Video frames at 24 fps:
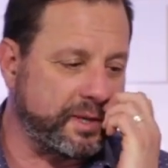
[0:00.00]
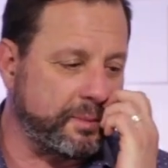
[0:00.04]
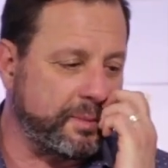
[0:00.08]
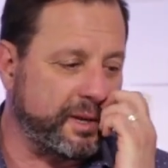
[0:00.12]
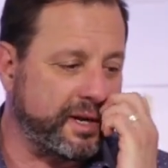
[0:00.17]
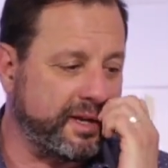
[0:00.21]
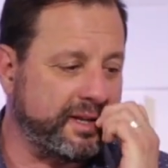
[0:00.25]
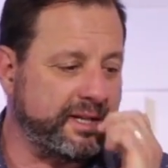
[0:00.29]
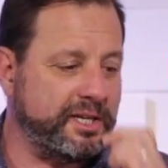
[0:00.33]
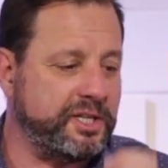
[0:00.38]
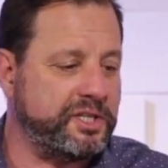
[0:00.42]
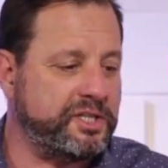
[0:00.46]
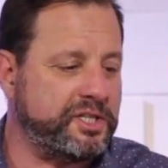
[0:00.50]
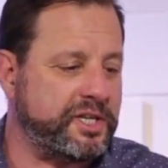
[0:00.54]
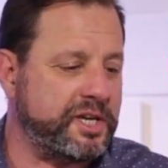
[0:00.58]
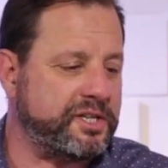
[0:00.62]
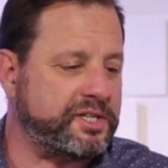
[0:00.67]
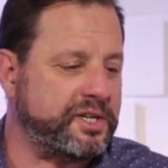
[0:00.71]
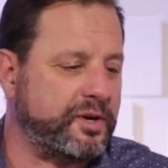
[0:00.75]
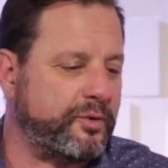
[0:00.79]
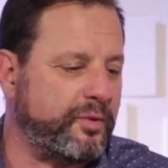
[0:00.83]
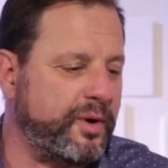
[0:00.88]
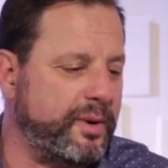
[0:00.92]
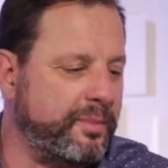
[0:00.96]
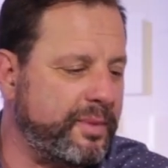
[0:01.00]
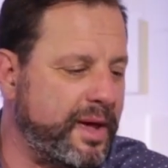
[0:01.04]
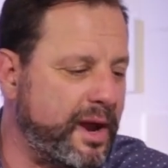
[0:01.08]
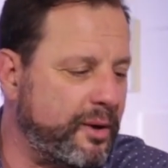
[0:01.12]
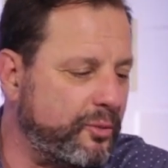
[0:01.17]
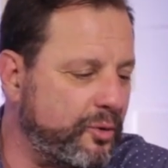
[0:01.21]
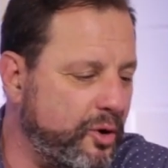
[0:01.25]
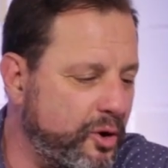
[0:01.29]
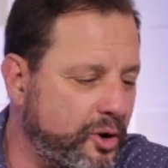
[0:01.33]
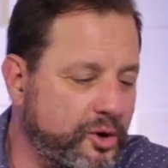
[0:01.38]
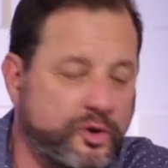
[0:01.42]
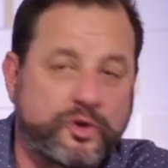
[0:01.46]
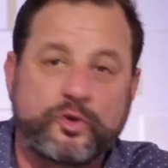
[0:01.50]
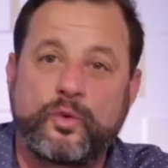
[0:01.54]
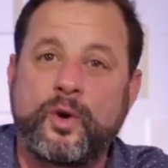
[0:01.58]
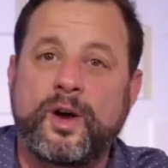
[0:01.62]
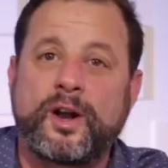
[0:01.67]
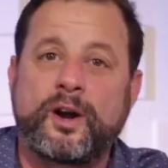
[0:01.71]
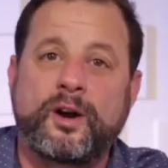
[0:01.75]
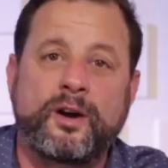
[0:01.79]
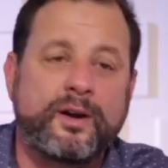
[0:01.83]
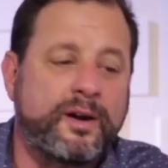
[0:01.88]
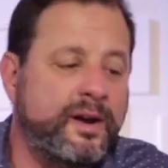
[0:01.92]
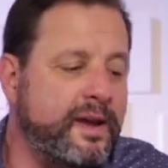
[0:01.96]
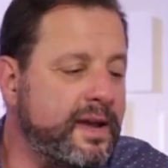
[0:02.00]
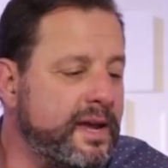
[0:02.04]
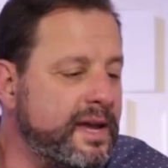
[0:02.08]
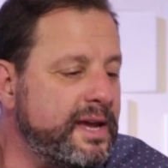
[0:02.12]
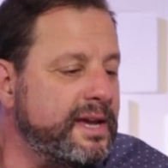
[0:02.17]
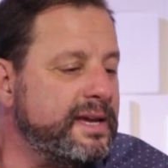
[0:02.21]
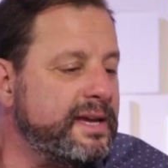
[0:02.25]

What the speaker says: the Middle East, Jason Greenblatt, wrote on Twitter,